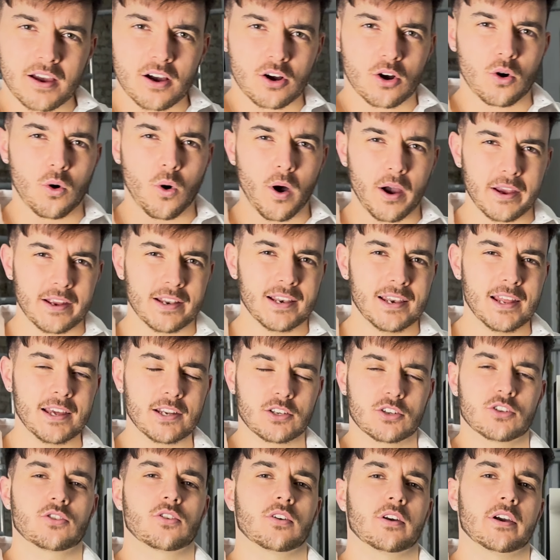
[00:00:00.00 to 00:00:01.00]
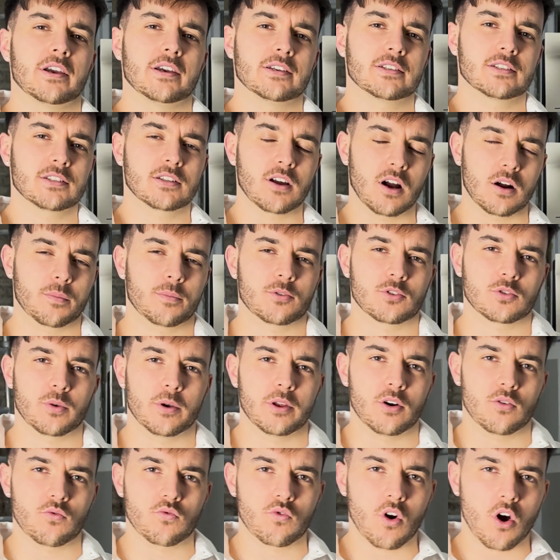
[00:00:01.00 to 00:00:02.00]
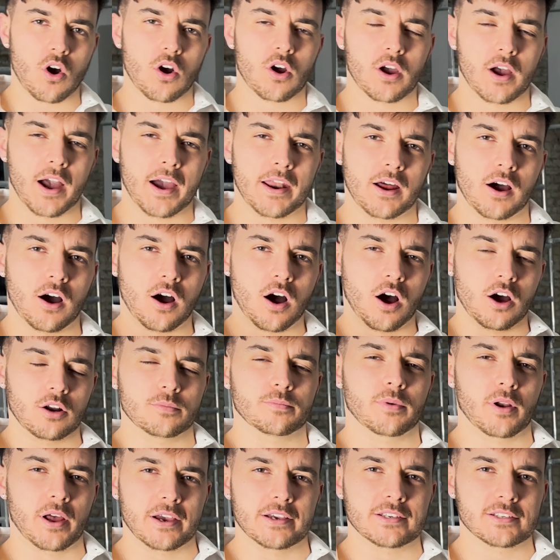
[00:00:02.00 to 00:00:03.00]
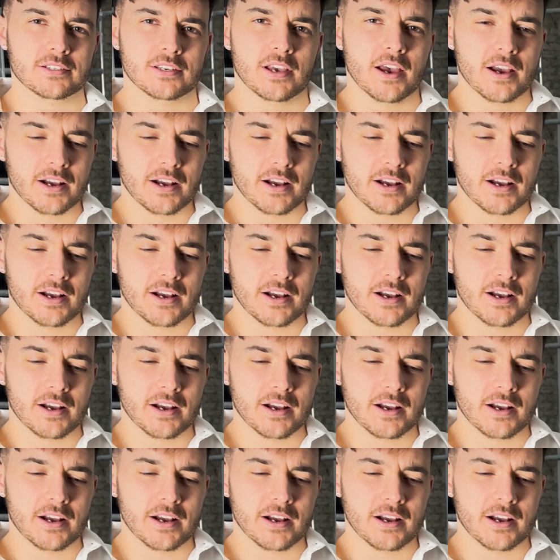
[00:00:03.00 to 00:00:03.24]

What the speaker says: are quite literally stuck between a rock and a hard place,